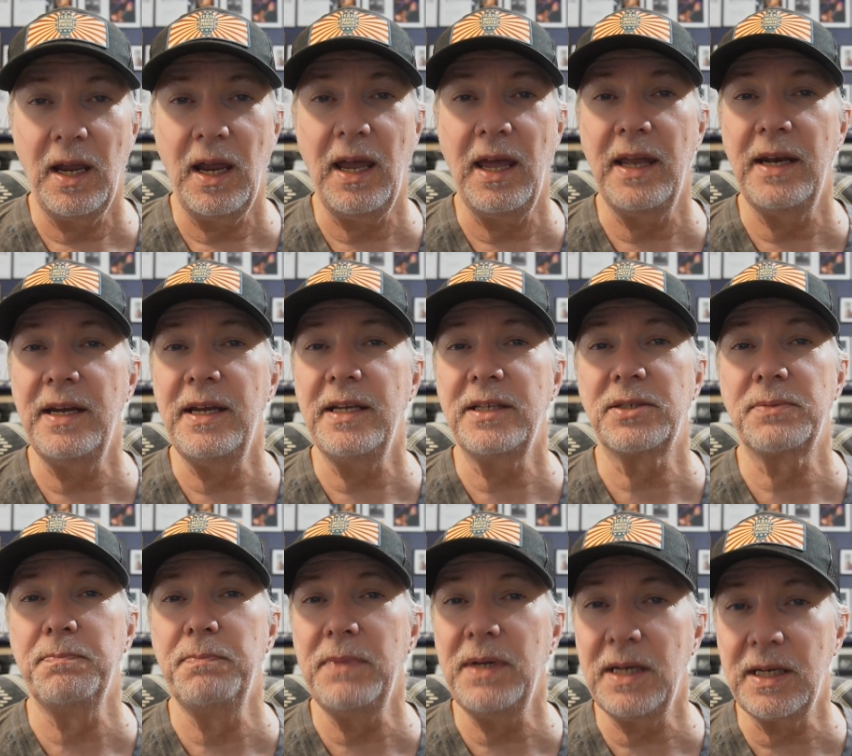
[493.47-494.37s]
and
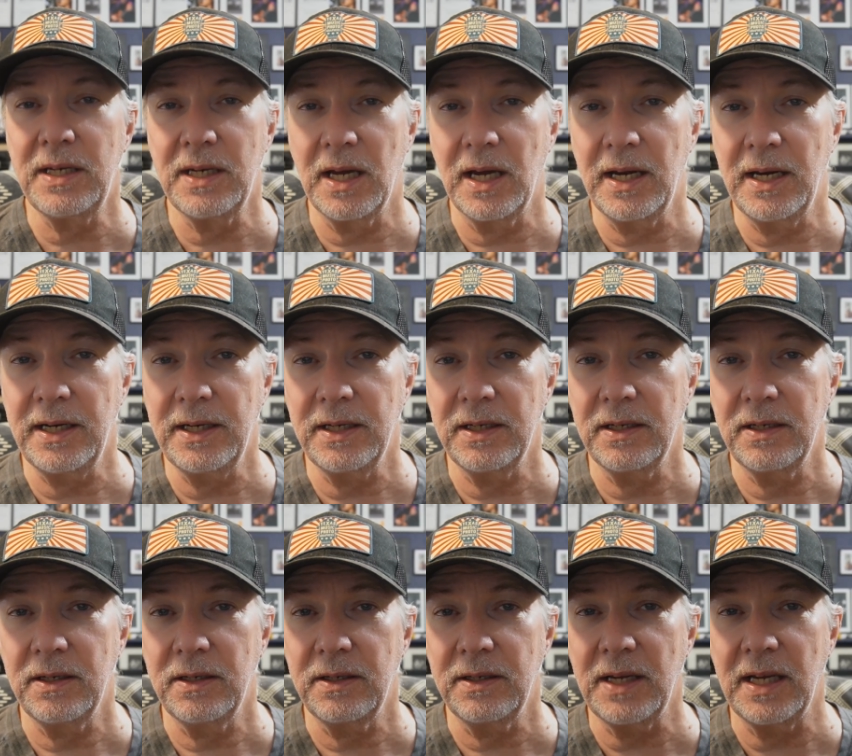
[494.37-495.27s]
it's midnight
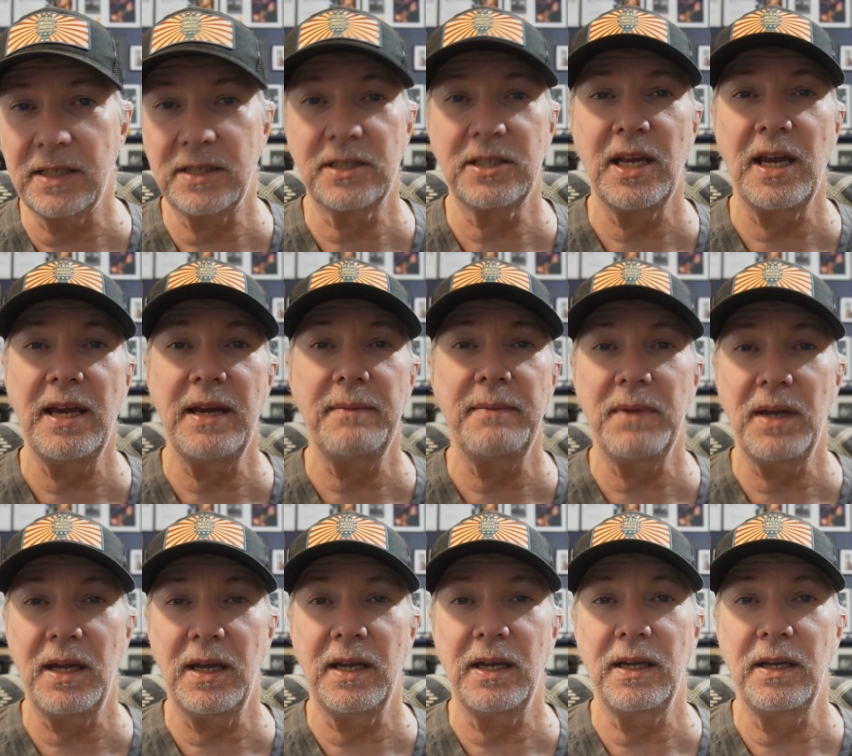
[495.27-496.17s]
that same
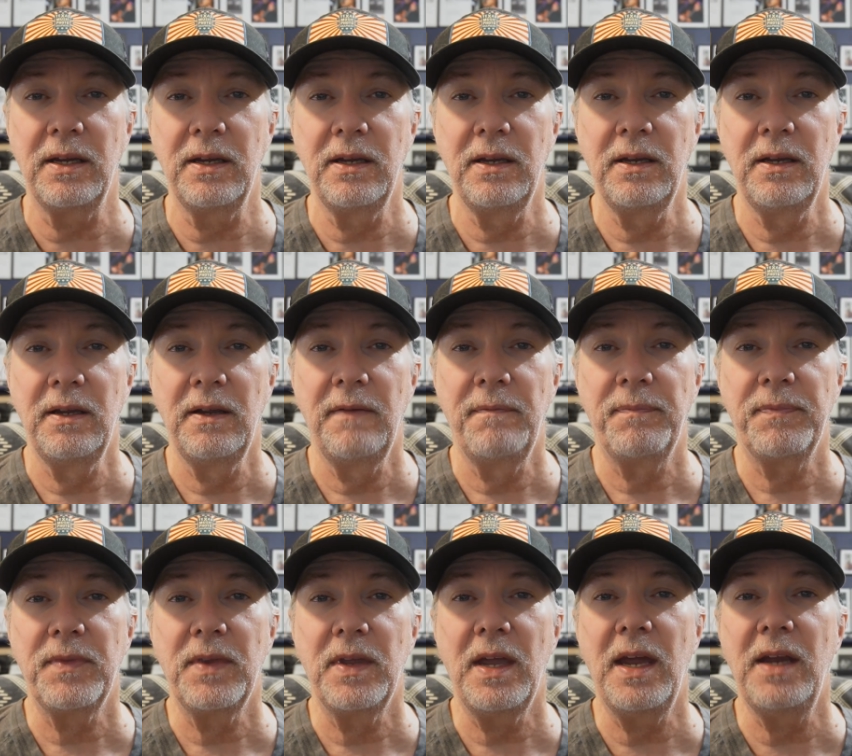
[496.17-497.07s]
day
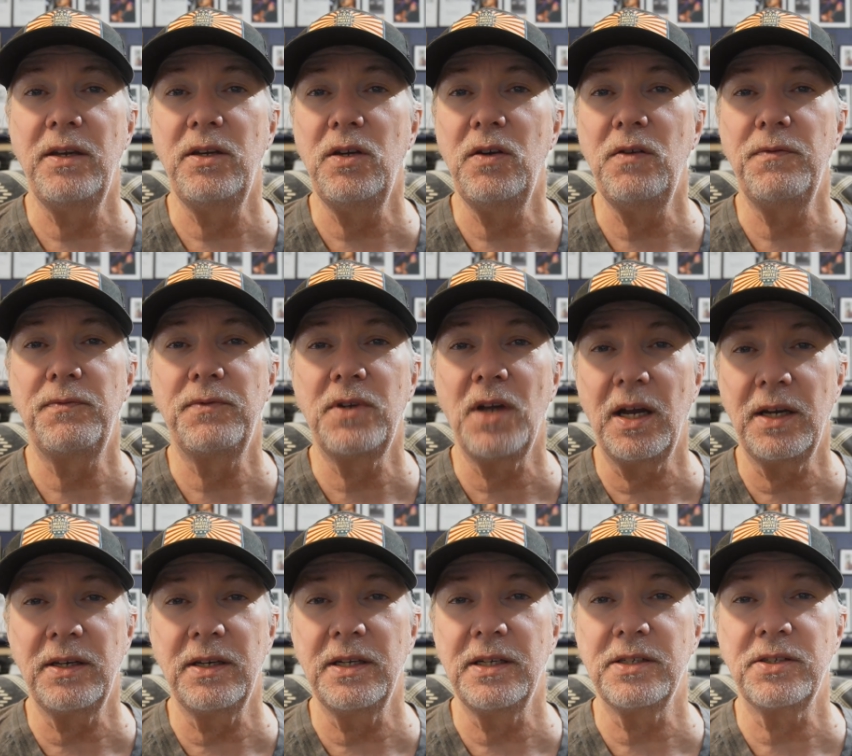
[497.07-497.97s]
and you've
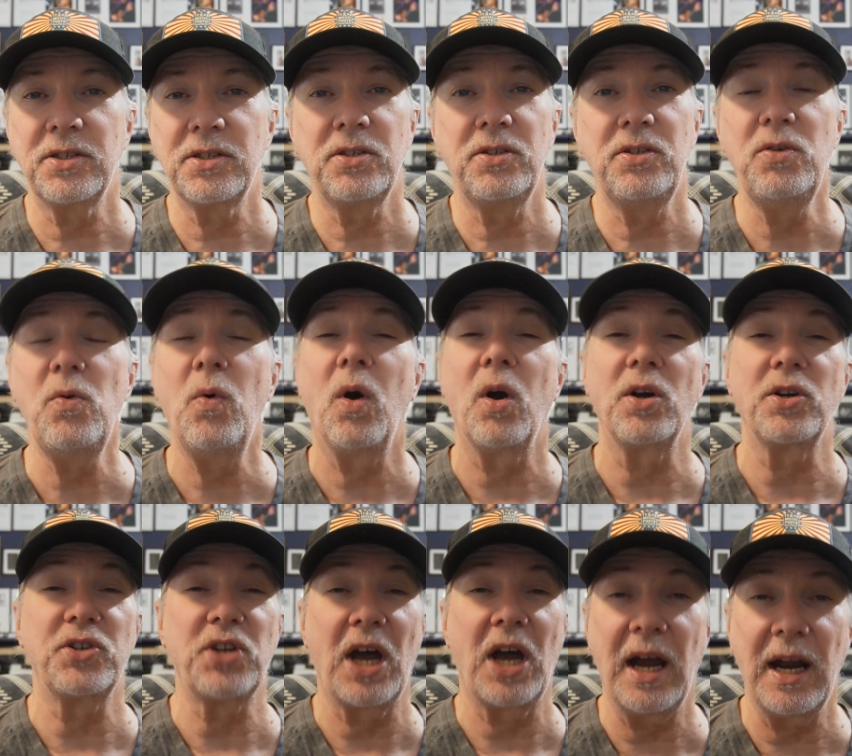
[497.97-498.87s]
done this, you
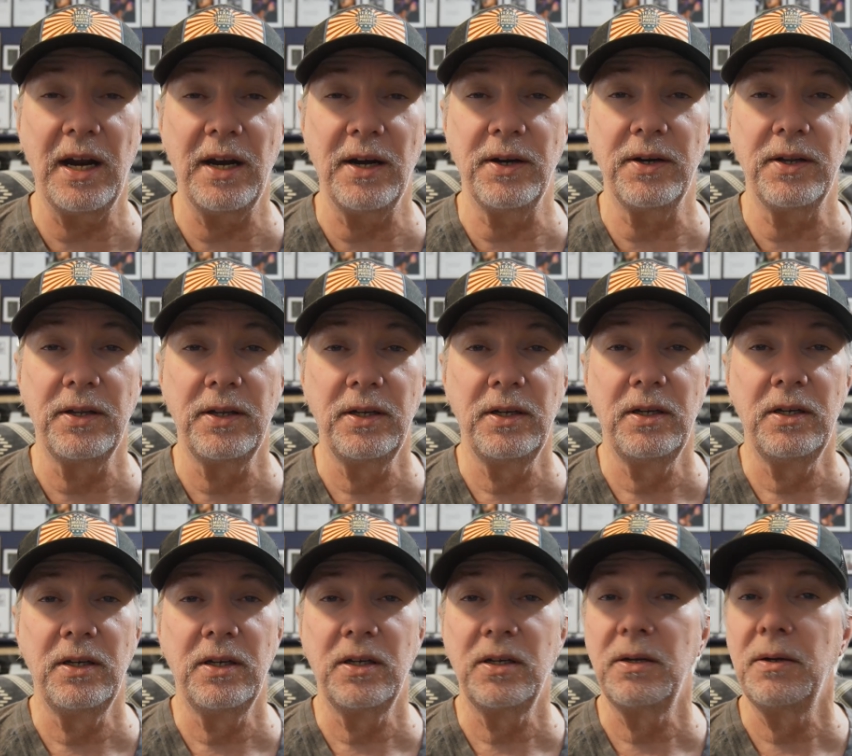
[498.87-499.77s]
are tired.
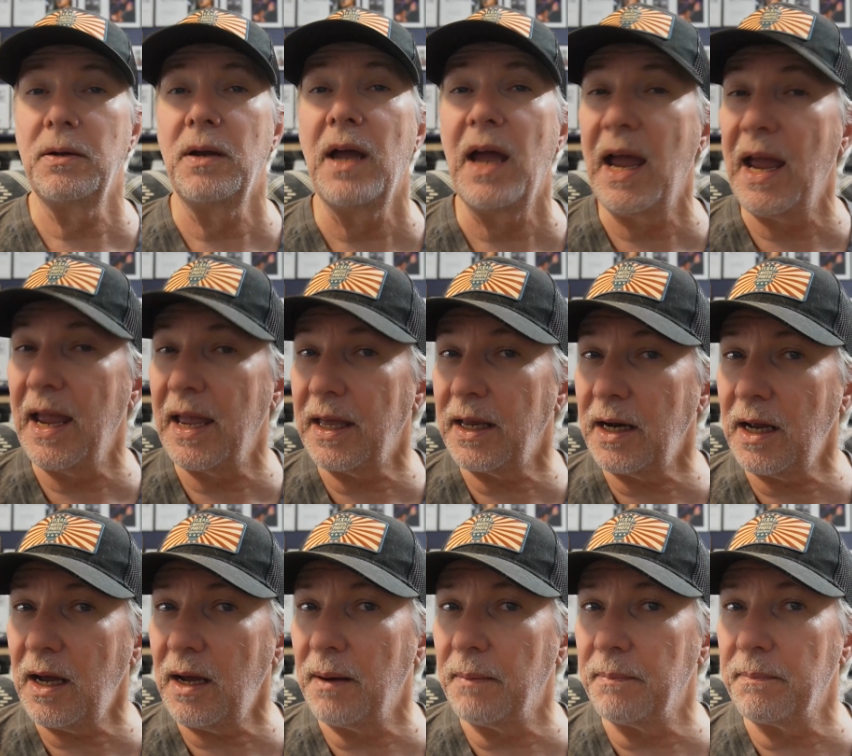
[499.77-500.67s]
Hang it
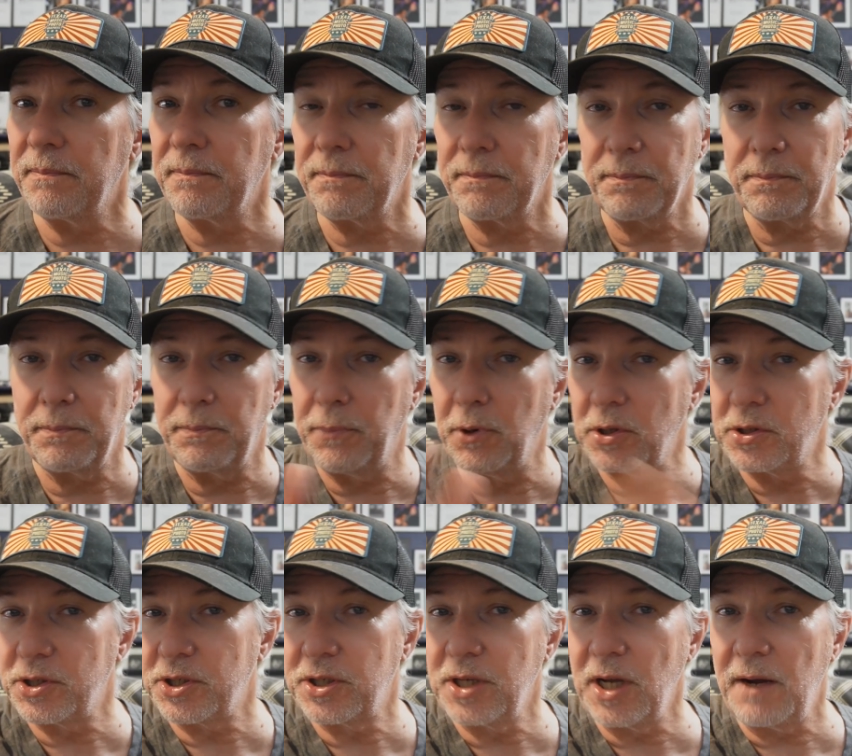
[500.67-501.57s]
up.
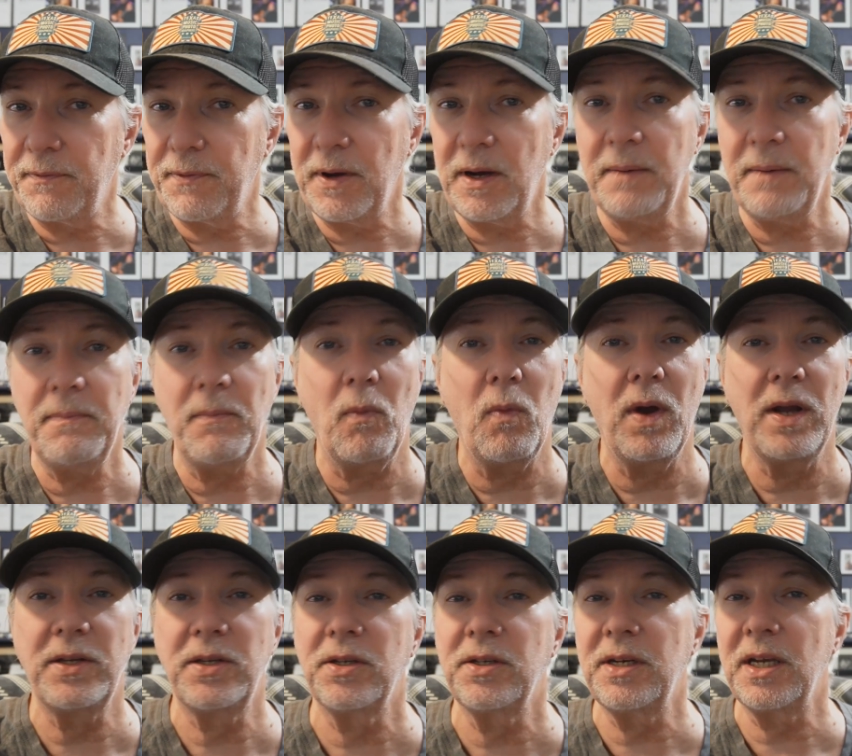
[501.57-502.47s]
Put your stuff up,
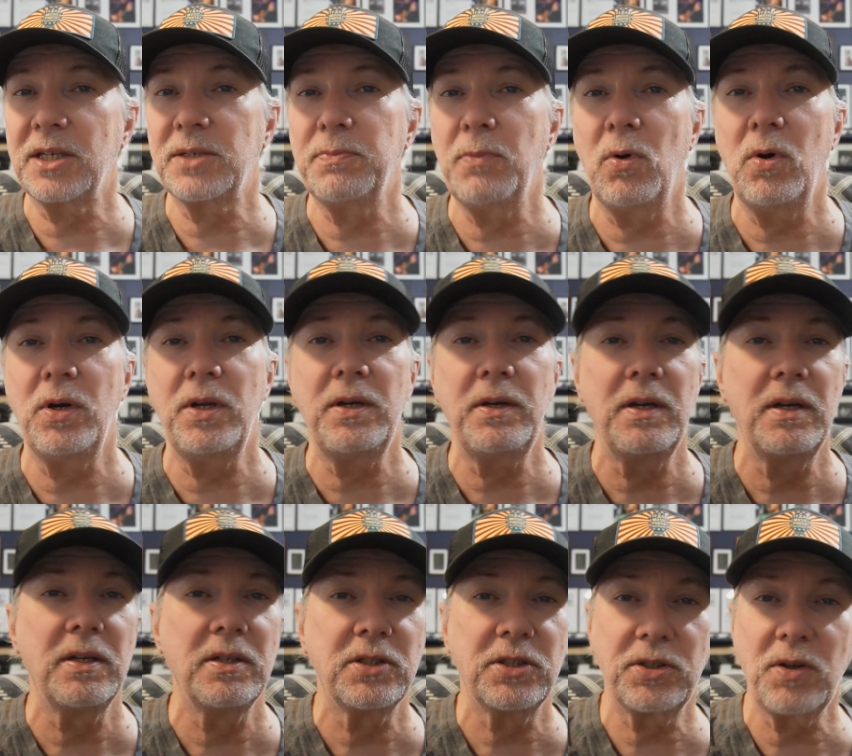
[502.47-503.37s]
wait till the next morning,
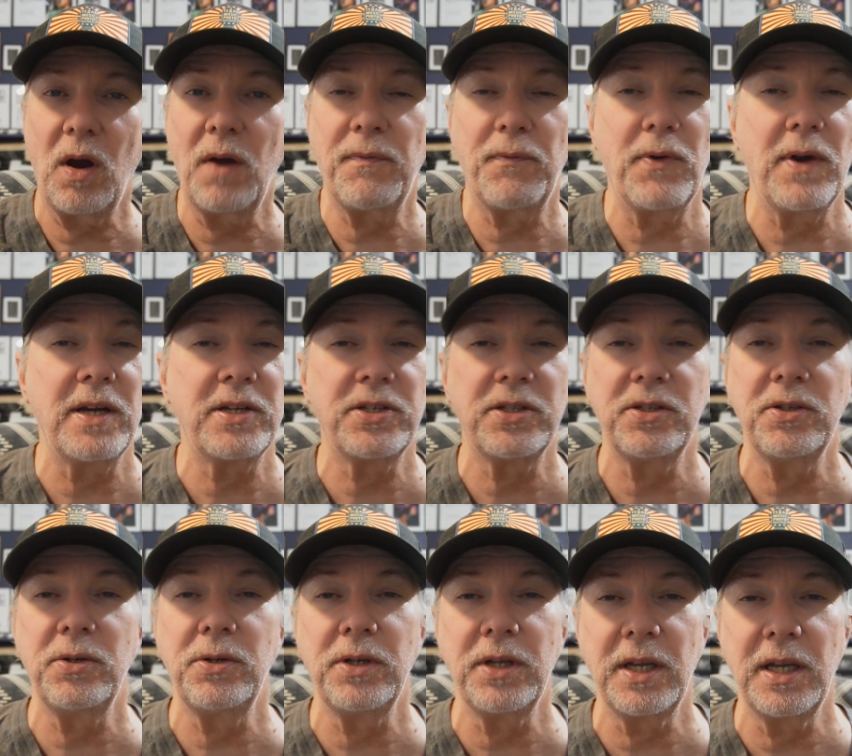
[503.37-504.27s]
start fresh
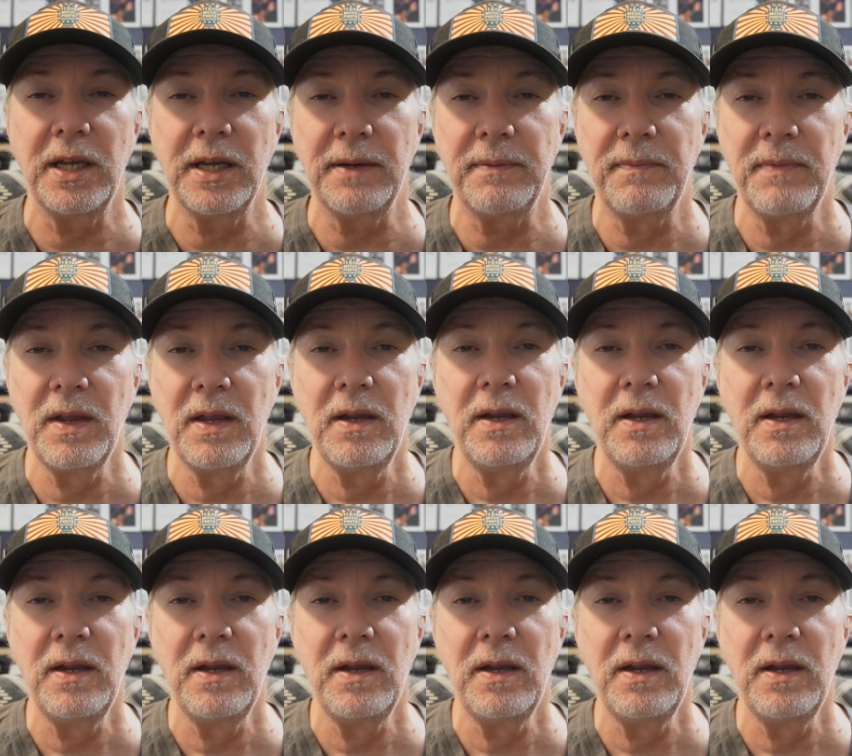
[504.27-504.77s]
and do it again.